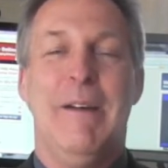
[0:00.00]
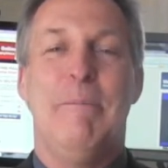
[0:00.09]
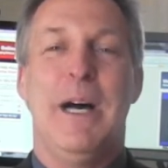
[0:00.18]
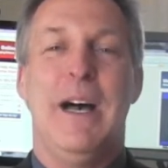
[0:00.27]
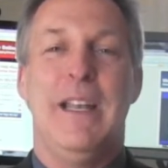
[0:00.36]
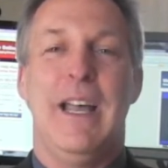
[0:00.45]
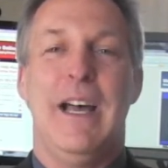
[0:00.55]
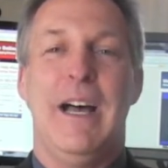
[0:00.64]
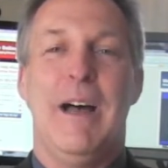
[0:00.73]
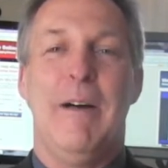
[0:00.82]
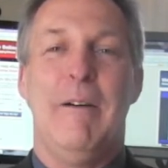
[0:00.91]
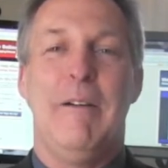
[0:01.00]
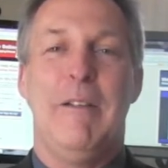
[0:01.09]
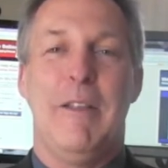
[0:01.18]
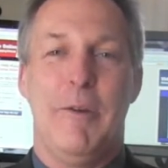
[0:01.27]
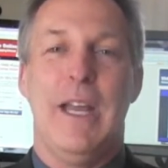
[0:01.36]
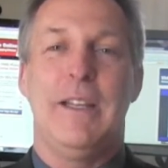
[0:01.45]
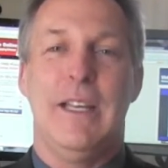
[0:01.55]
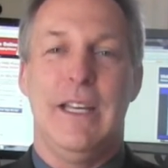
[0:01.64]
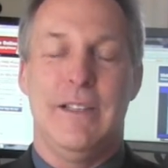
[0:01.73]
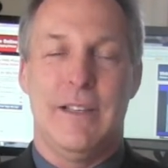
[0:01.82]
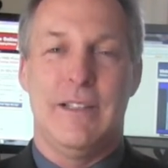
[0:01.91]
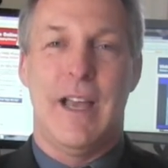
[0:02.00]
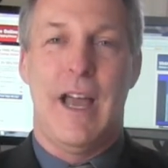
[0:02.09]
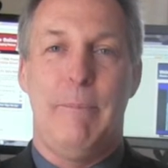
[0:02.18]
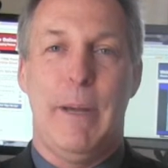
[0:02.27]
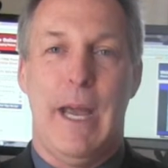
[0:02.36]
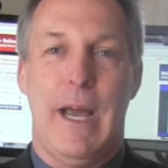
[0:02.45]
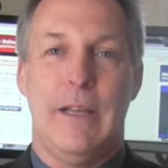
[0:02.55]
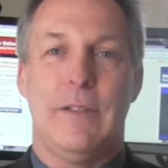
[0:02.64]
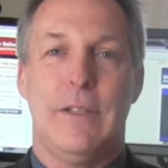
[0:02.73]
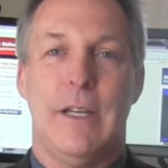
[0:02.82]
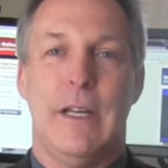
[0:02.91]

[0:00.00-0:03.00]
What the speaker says: But the great thing is passed.